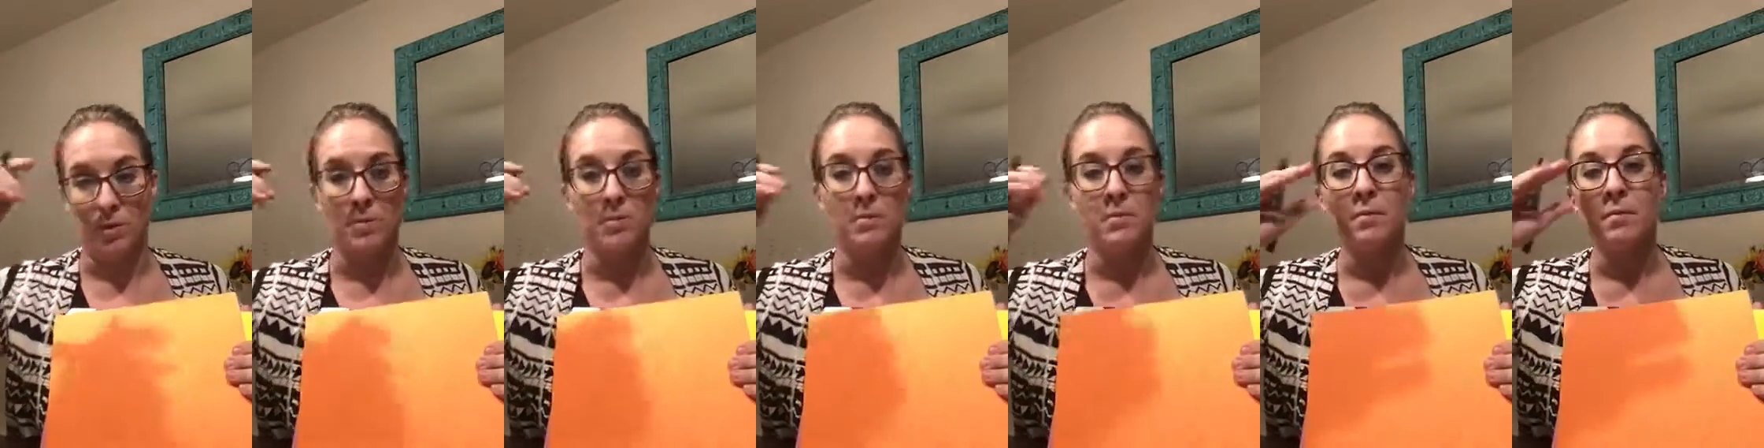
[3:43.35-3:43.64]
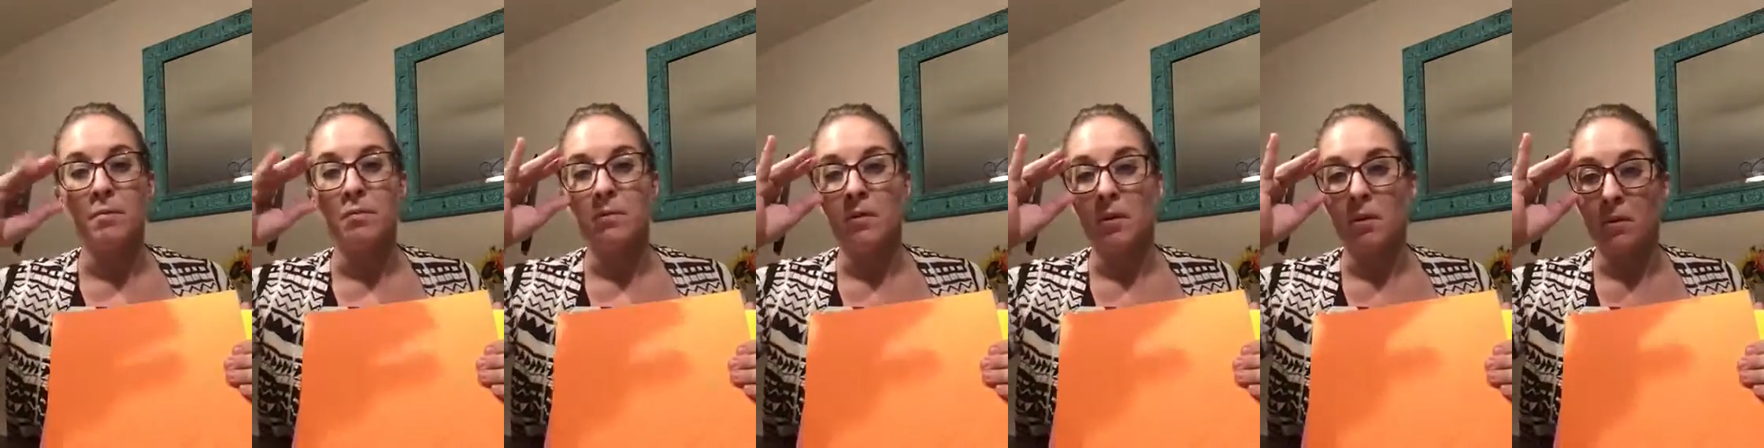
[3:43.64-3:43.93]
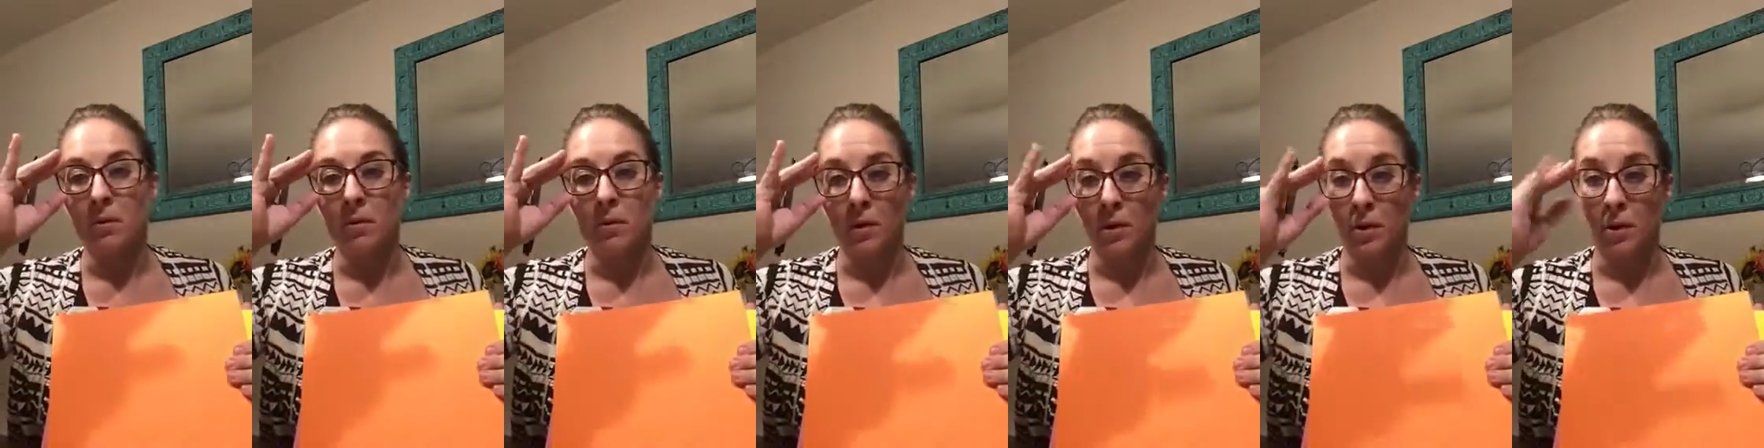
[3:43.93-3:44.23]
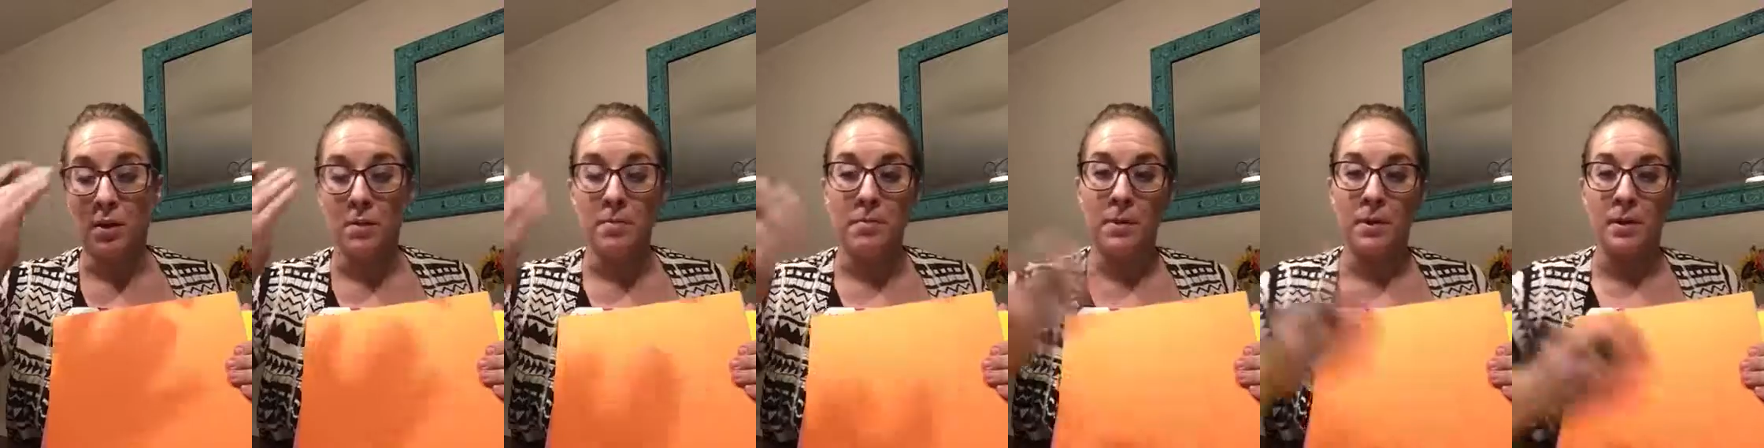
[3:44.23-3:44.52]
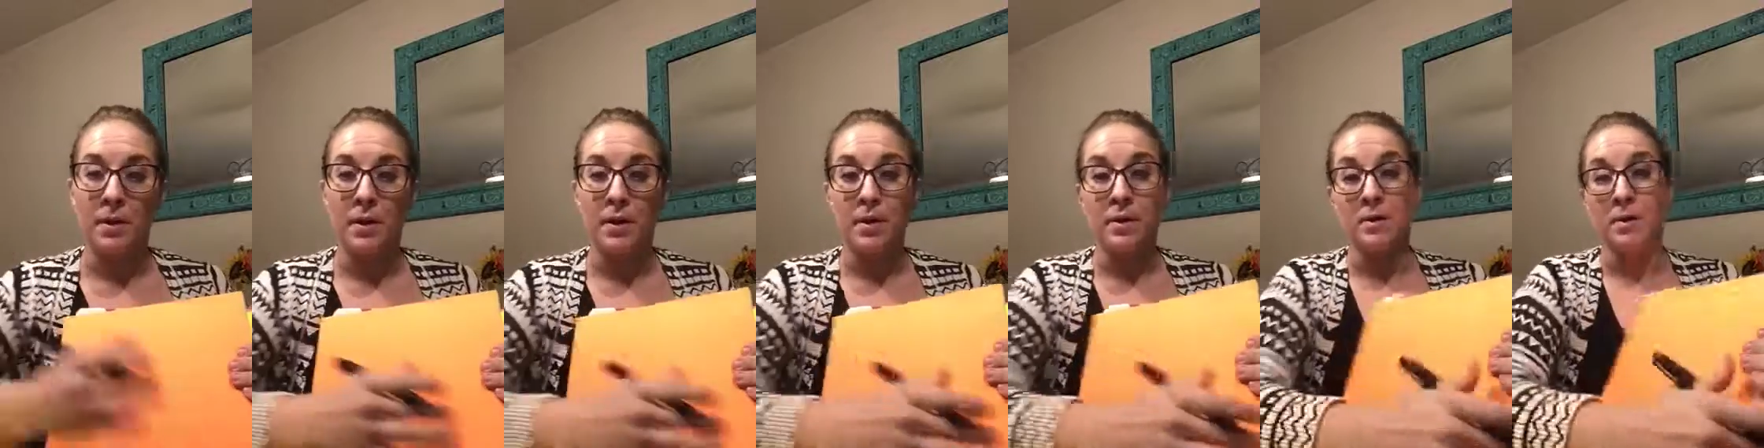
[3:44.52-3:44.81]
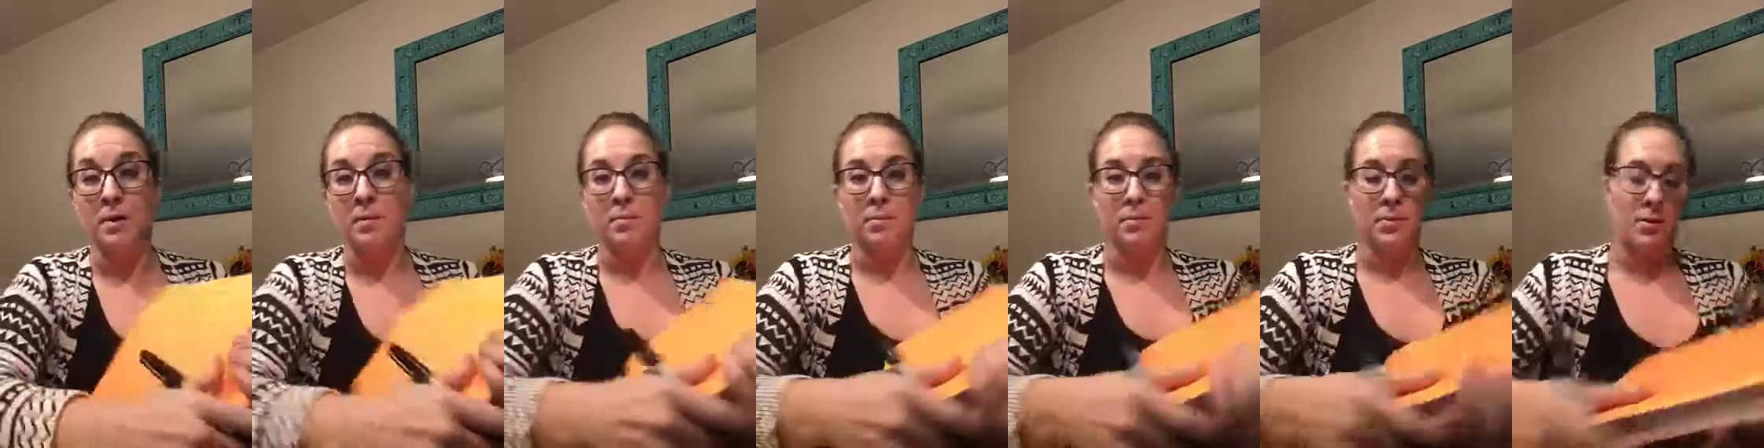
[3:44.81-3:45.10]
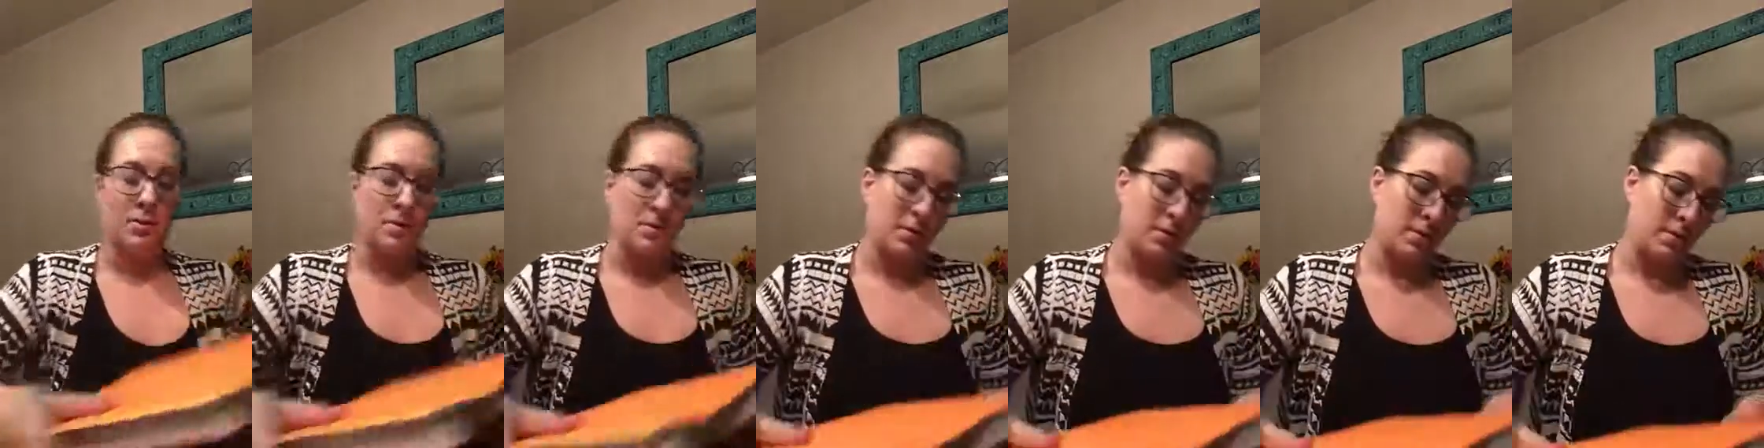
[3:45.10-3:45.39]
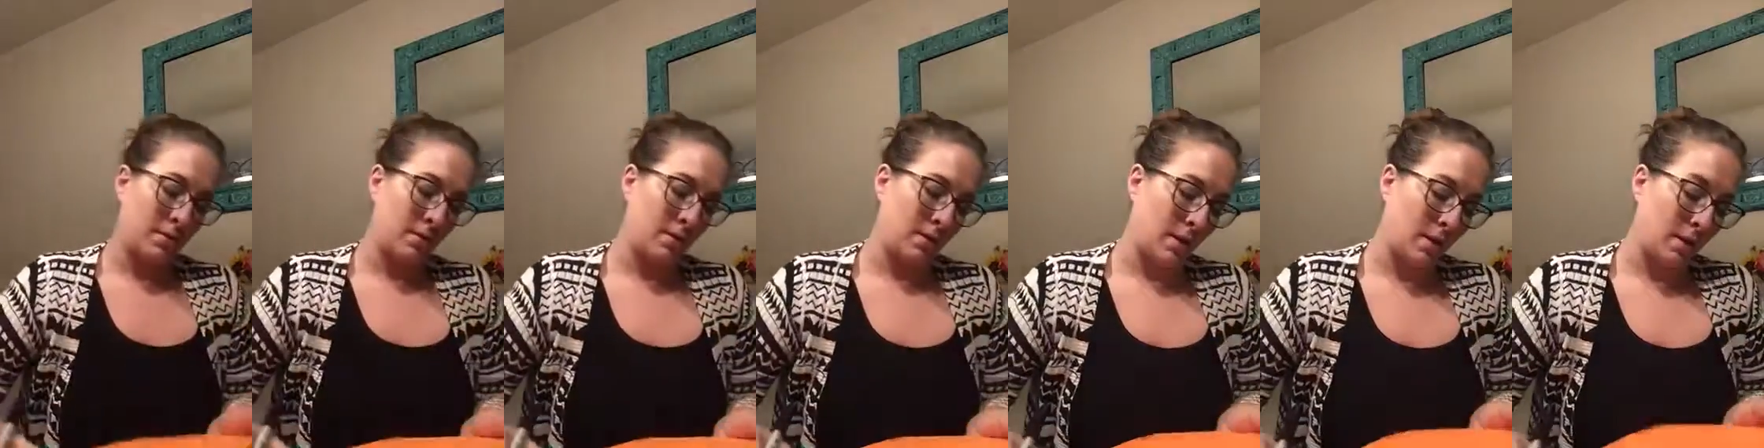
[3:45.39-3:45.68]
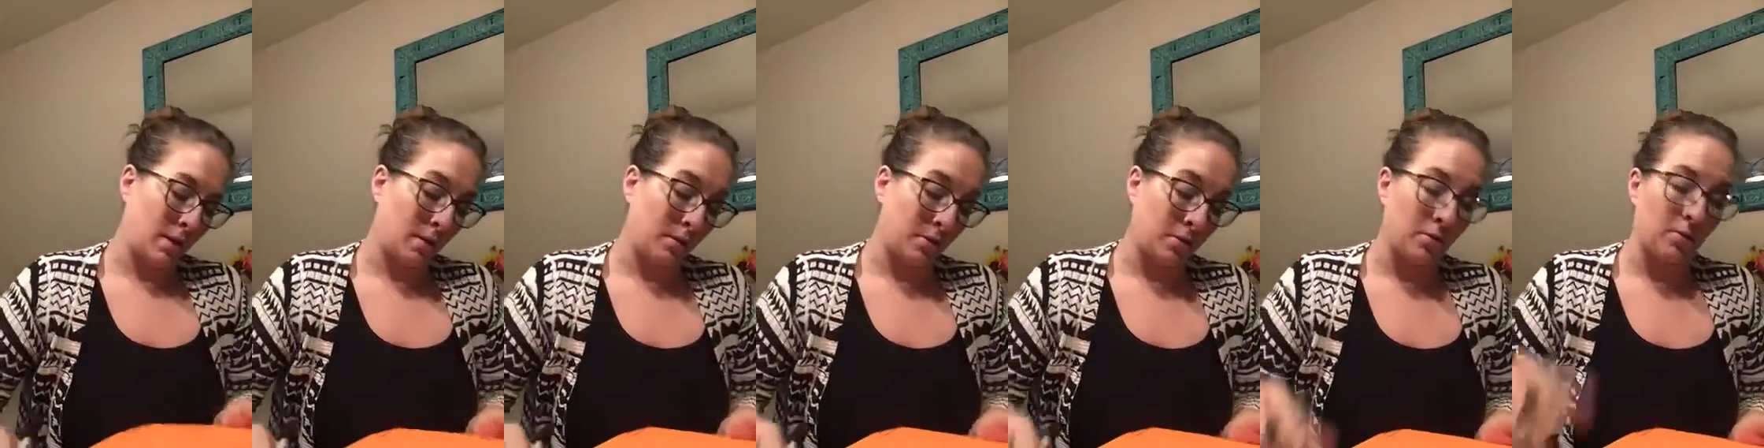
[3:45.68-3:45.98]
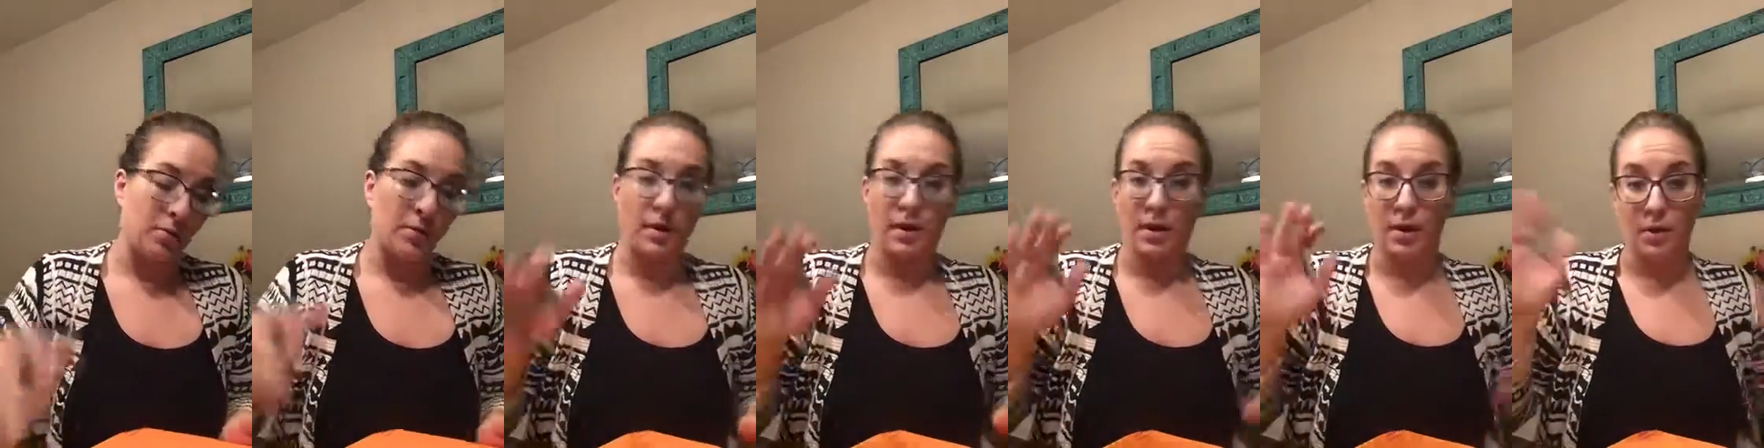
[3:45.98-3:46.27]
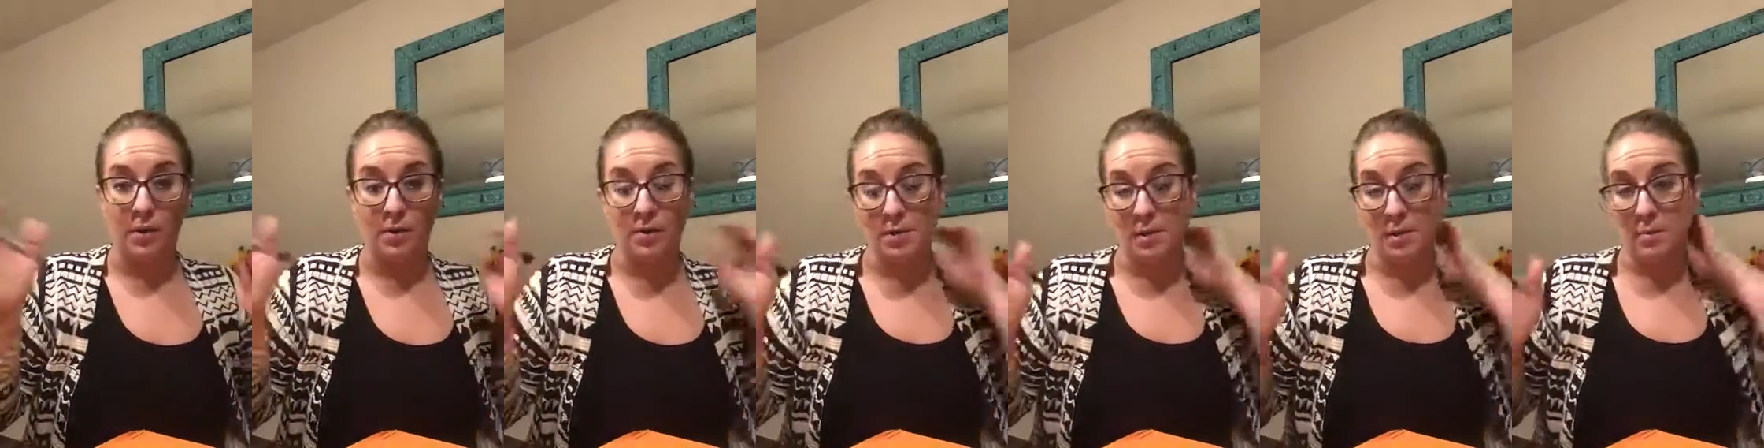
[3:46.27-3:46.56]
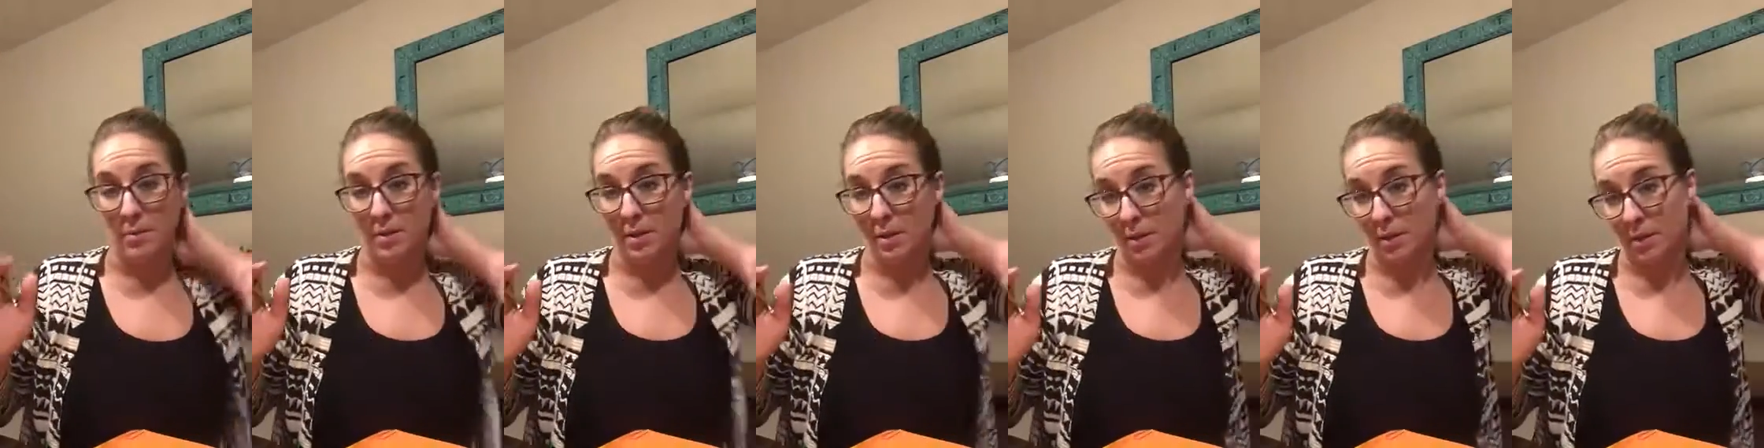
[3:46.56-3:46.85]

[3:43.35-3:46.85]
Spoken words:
when they're comparing numbers, and in third grade it goes up to the